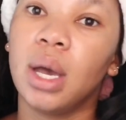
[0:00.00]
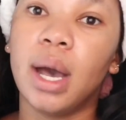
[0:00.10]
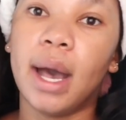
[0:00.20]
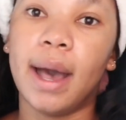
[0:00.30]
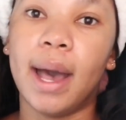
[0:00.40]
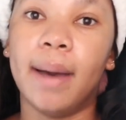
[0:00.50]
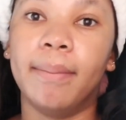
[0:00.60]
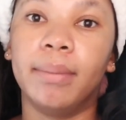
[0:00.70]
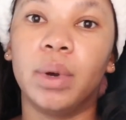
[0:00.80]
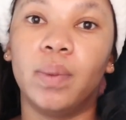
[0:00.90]

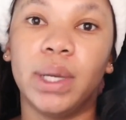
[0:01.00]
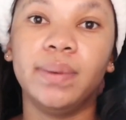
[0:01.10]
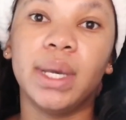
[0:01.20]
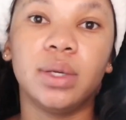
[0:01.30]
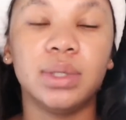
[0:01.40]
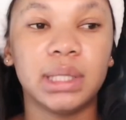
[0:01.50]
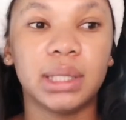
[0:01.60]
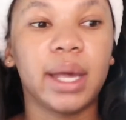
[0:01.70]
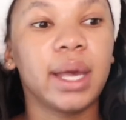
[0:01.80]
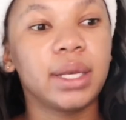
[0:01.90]
um, what we are using
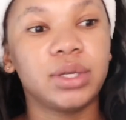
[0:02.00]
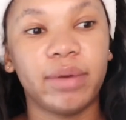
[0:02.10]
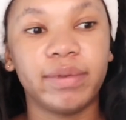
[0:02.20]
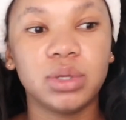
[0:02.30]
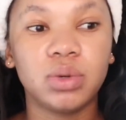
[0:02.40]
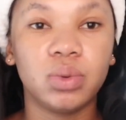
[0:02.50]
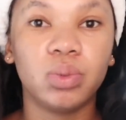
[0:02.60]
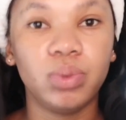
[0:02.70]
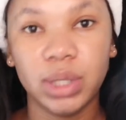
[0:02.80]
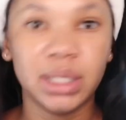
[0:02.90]
there at the driving school,
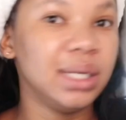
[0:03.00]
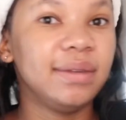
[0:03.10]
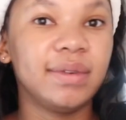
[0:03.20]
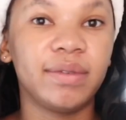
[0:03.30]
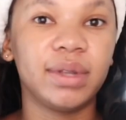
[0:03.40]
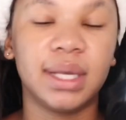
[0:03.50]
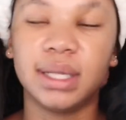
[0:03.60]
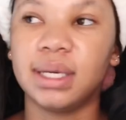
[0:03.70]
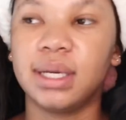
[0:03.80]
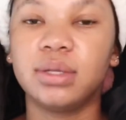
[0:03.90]
we leave everything there.